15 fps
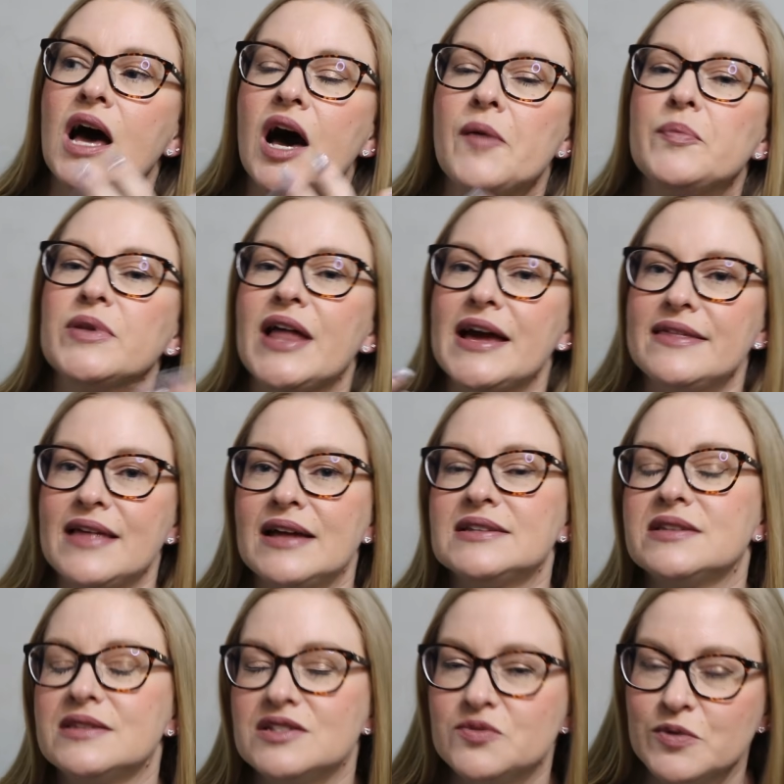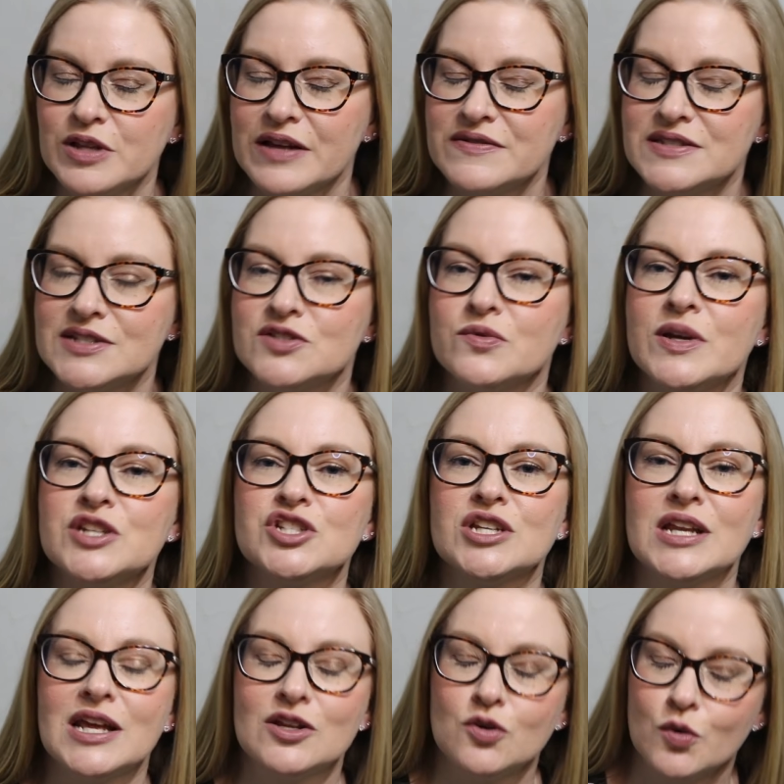apply that to this real life
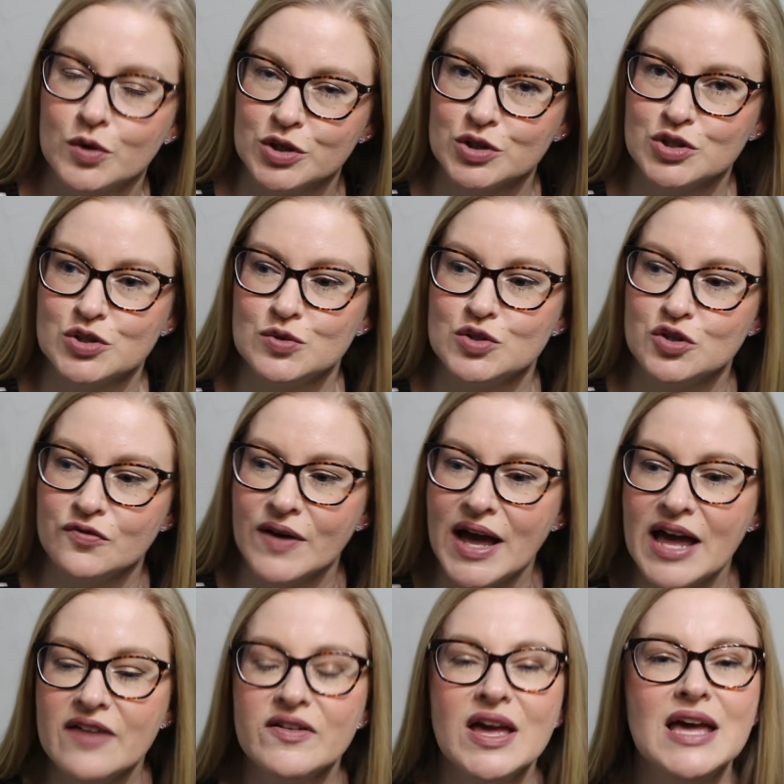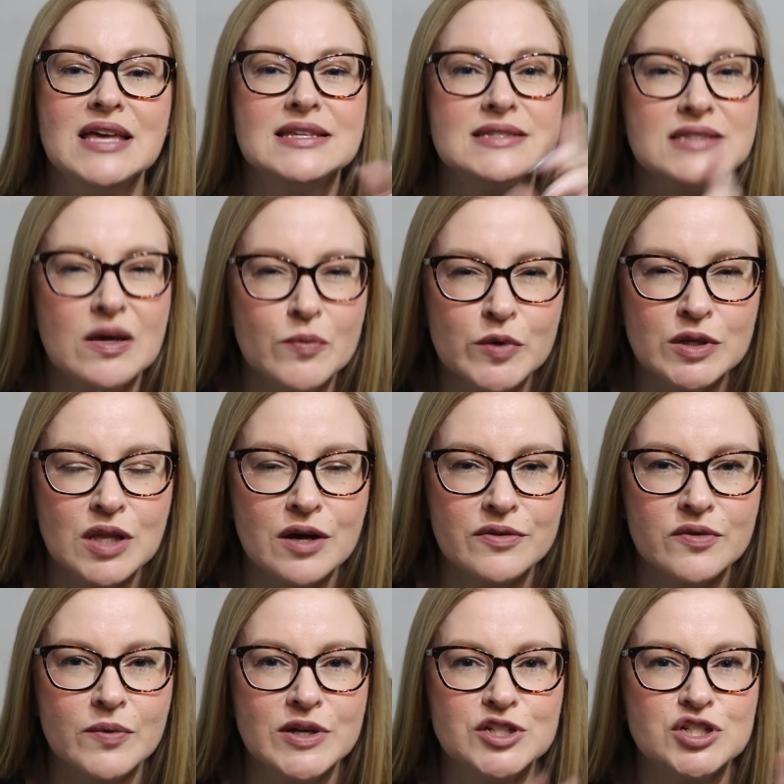situation in order to survive. Somewhere along
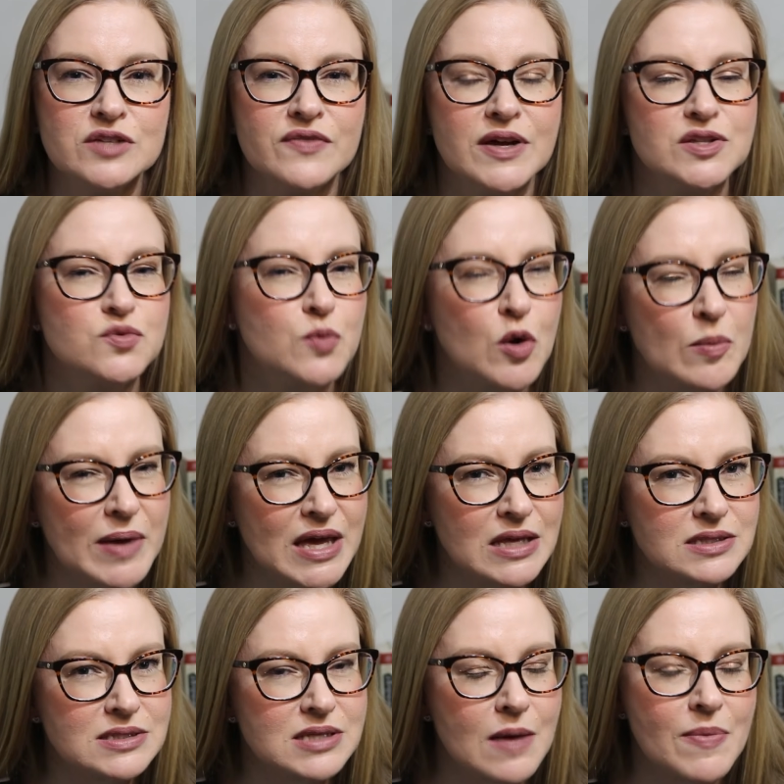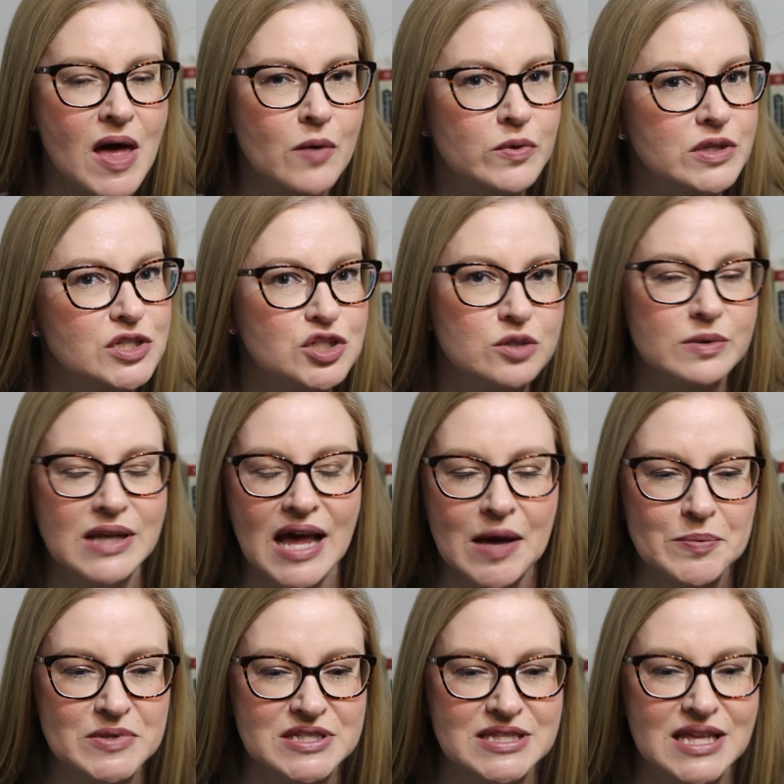the way, she finds romance. I'm not really sure what happens